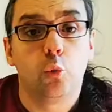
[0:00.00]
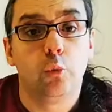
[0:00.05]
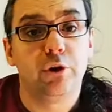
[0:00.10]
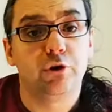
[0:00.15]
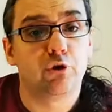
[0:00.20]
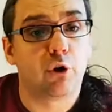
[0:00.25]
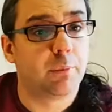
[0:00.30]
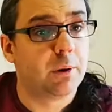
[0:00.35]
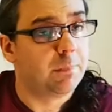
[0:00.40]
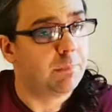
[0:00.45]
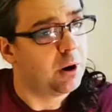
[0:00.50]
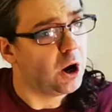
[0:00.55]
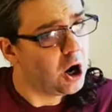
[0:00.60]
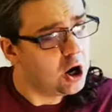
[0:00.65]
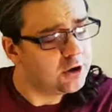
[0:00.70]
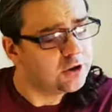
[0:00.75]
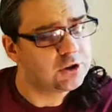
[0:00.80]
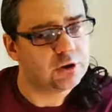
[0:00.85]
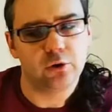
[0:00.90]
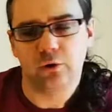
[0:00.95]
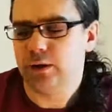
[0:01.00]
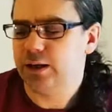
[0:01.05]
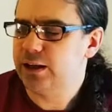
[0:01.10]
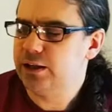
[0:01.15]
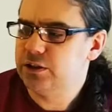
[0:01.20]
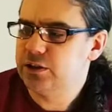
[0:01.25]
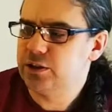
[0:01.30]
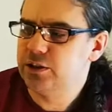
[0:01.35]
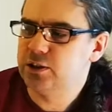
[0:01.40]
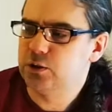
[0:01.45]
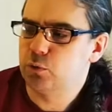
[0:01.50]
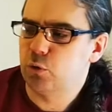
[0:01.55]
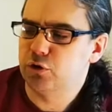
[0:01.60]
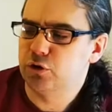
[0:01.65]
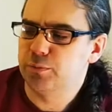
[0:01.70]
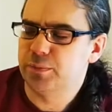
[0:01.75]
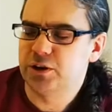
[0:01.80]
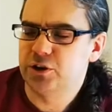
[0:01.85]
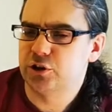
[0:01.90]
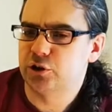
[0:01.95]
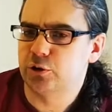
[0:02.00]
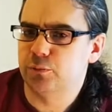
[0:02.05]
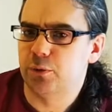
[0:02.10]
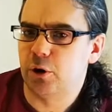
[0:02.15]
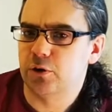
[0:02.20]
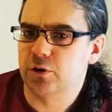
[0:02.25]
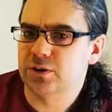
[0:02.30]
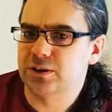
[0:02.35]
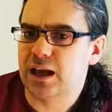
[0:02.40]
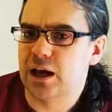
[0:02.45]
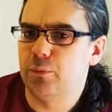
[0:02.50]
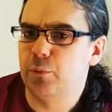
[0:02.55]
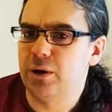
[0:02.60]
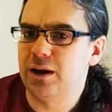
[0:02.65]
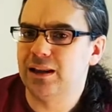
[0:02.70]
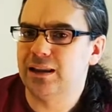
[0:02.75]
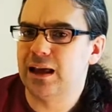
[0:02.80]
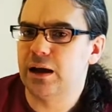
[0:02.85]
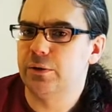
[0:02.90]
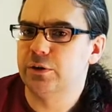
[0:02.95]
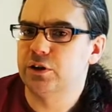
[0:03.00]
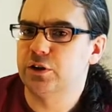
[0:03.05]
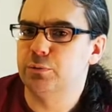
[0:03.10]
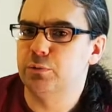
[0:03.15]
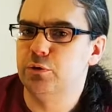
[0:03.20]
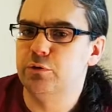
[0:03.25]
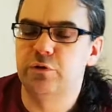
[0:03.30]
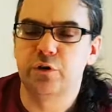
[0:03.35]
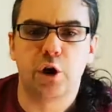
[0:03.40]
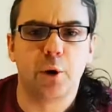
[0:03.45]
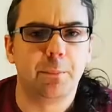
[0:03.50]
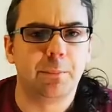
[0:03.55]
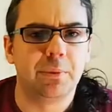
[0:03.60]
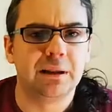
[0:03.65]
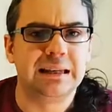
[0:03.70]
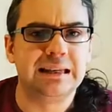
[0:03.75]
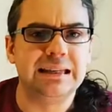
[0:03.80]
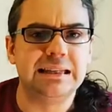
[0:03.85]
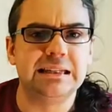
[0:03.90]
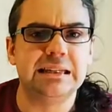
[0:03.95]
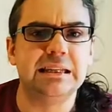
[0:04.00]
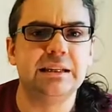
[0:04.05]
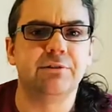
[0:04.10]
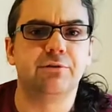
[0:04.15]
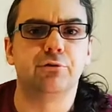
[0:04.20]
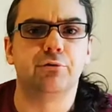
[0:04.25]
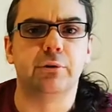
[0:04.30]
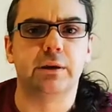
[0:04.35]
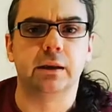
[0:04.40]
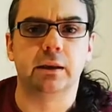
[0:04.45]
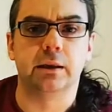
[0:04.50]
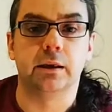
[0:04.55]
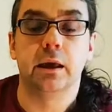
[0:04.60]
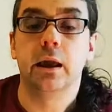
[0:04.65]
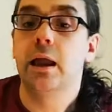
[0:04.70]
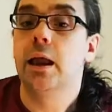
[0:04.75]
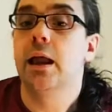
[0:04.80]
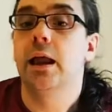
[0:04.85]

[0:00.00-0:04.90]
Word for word: We drop a particle into this one dimensional box and we allow it to move completely freely.